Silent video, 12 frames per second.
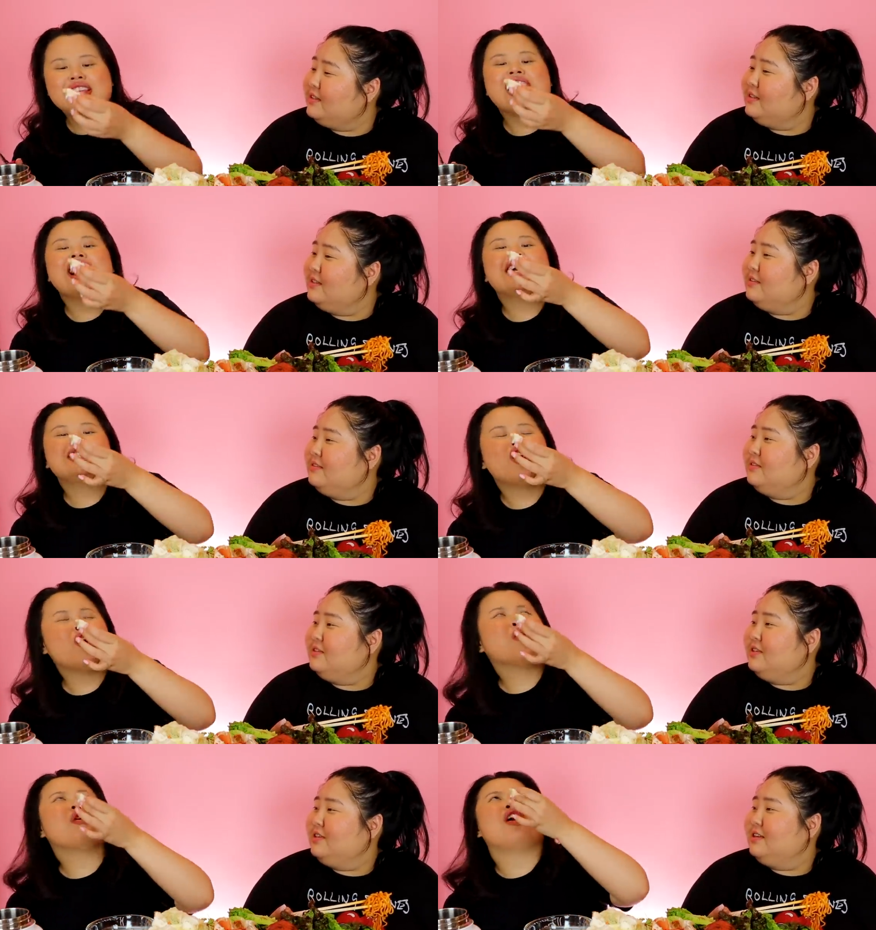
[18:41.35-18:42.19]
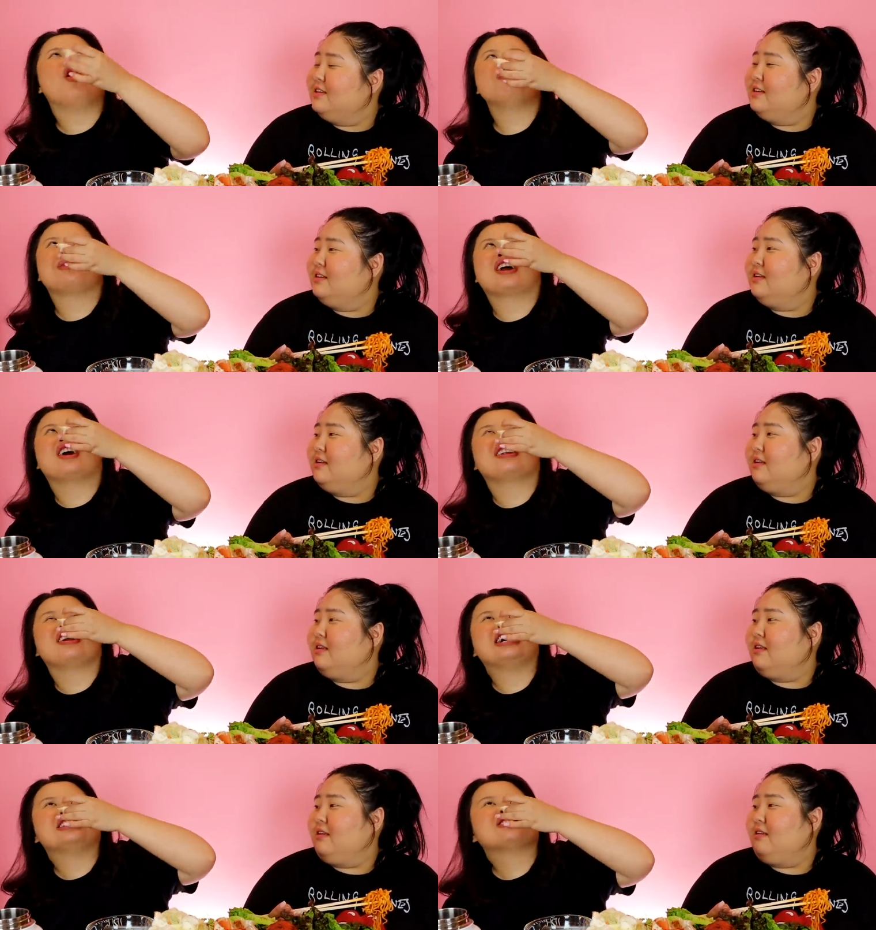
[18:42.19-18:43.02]
Speaker 1: Yes, oh my god,
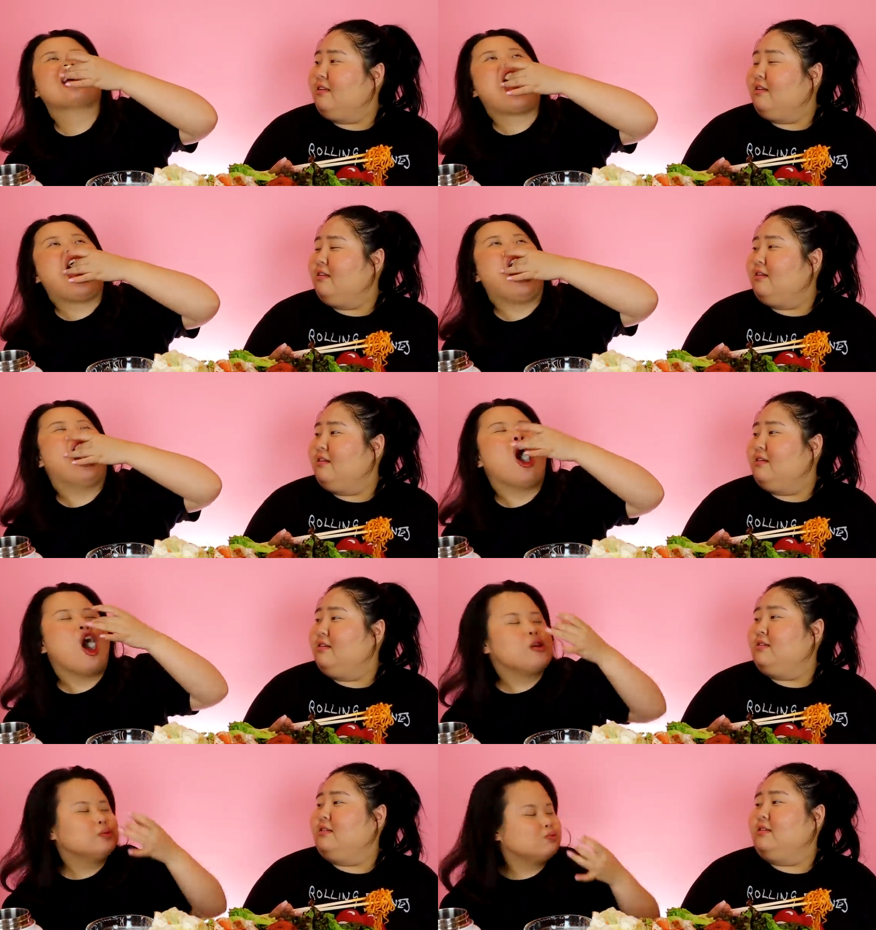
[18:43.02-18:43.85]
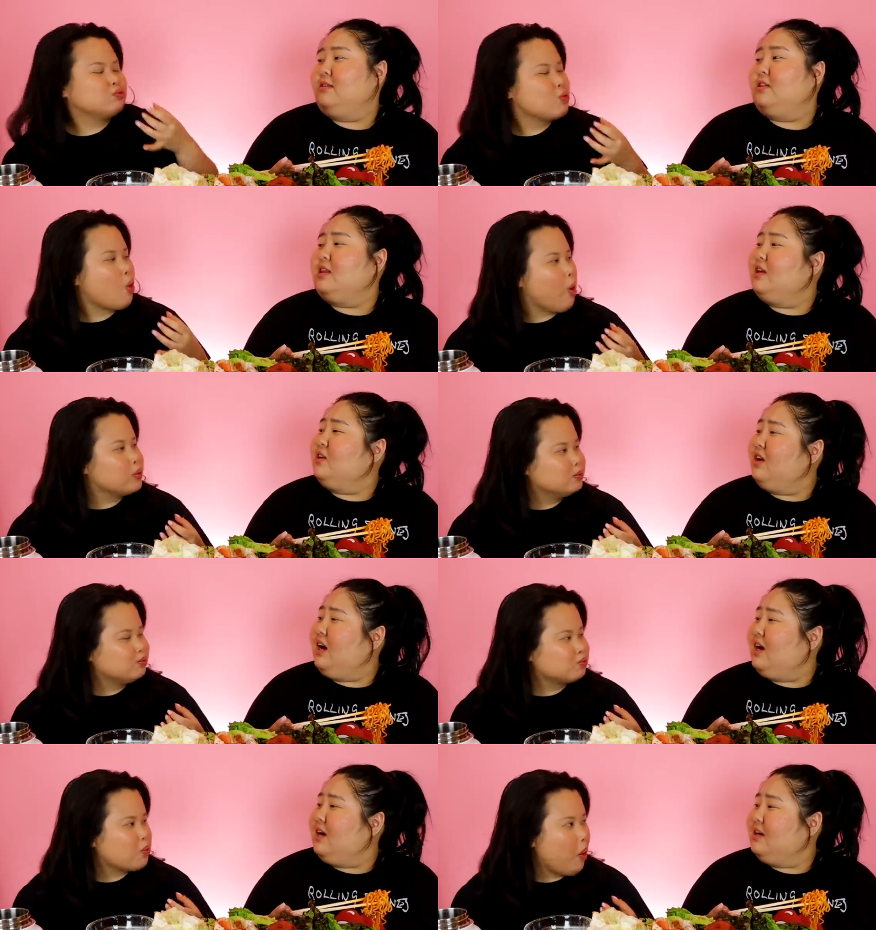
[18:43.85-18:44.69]
yes. You think he'll
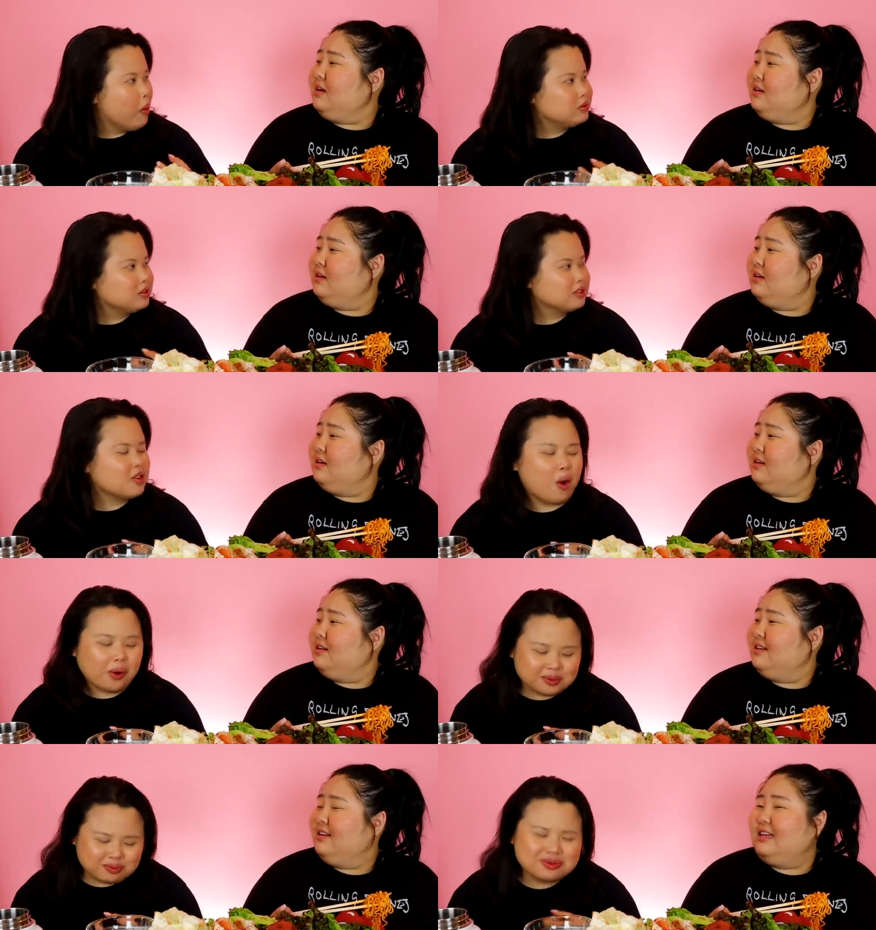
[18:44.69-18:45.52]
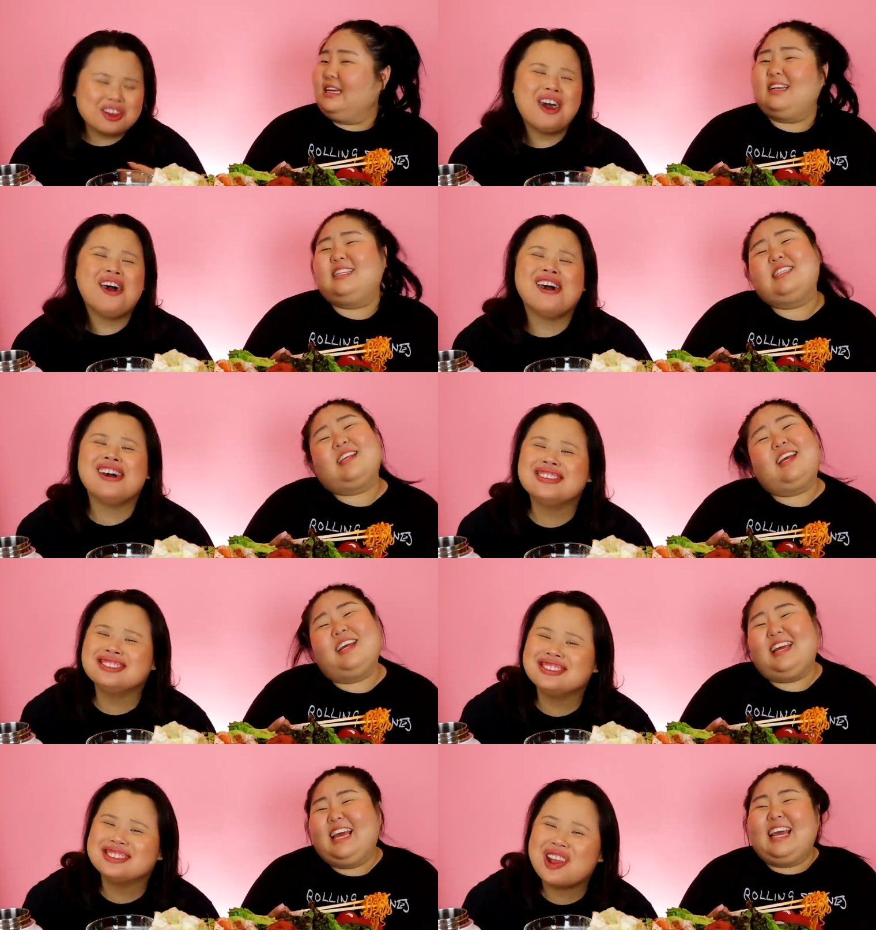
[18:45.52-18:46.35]
hug? He
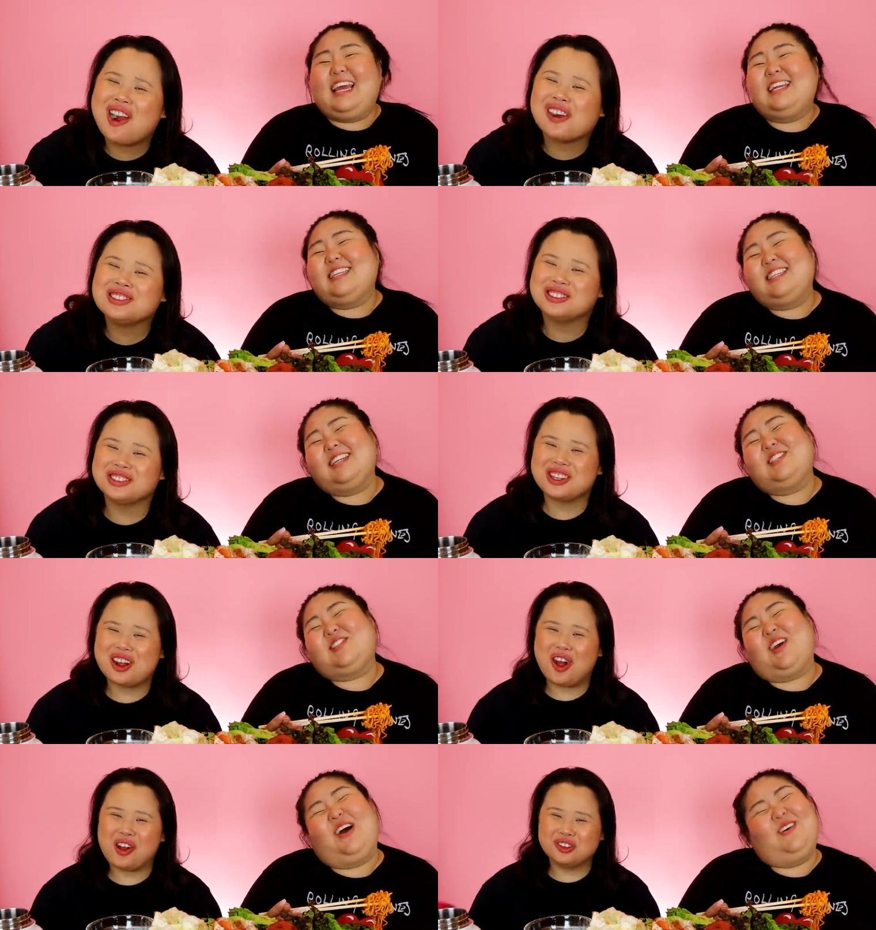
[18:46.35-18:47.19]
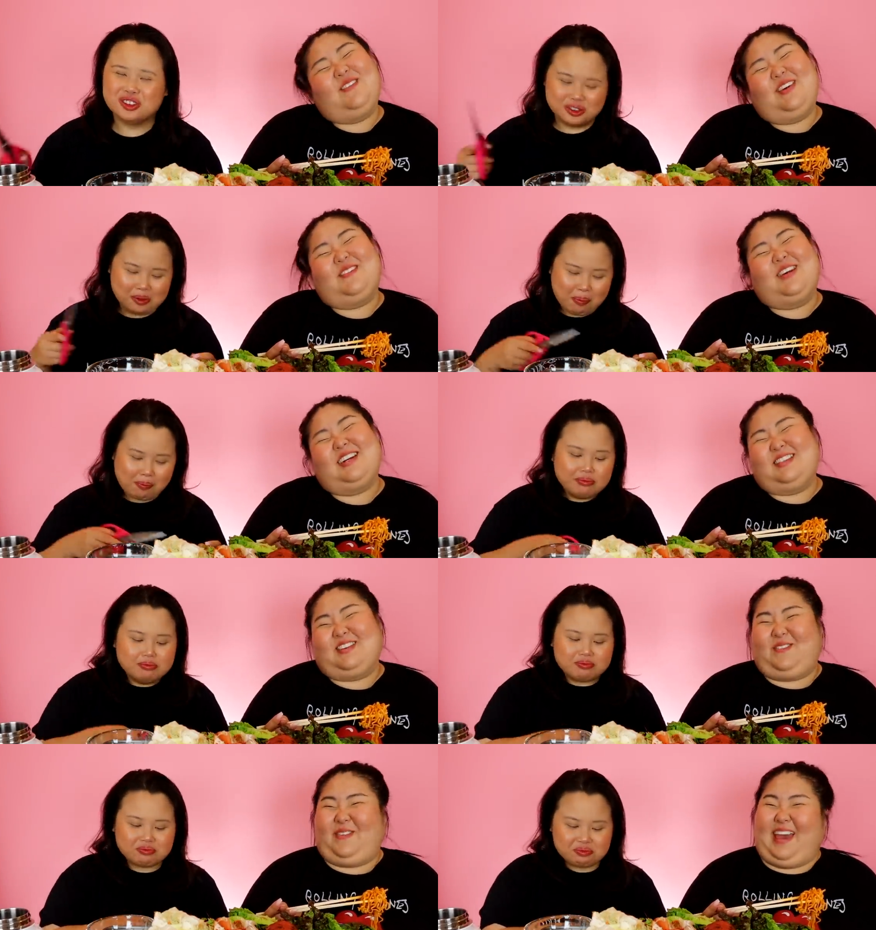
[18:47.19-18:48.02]
doesn't show me
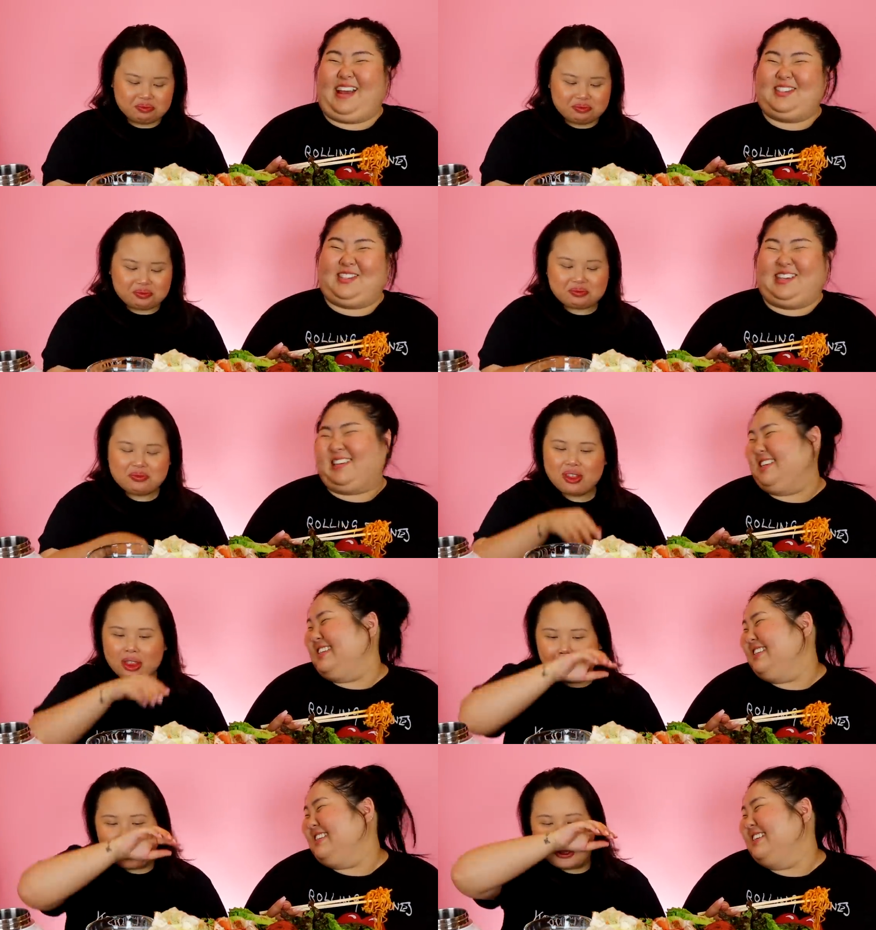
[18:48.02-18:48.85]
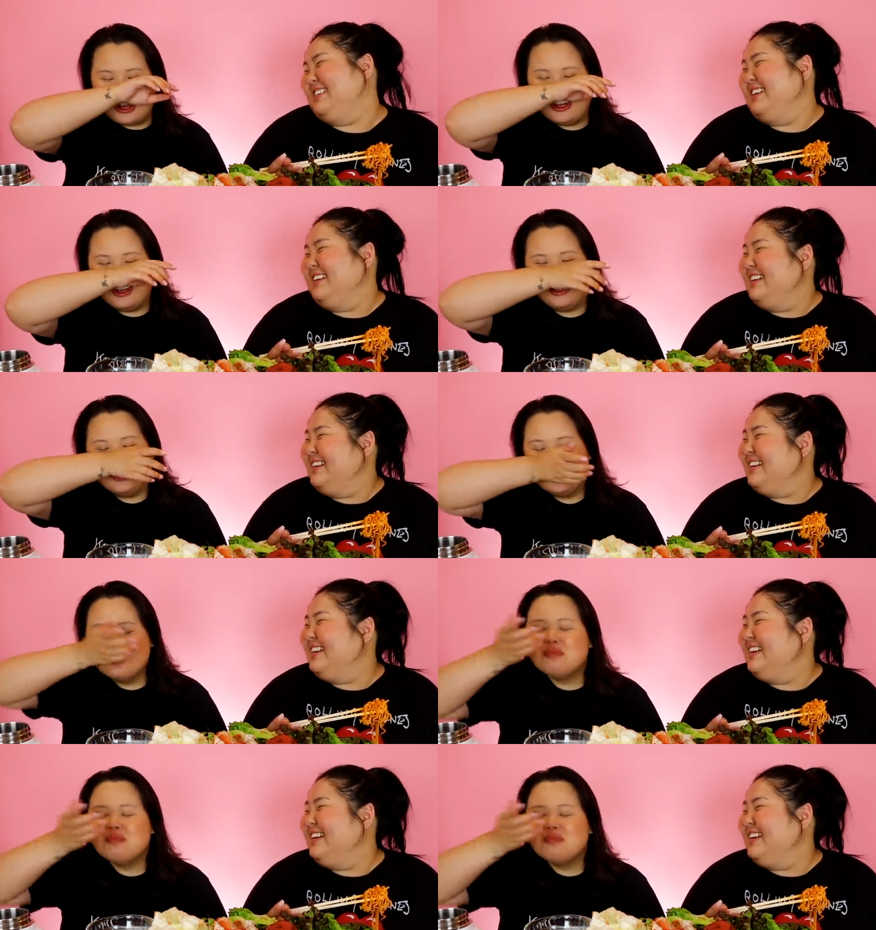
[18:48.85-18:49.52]
much affection.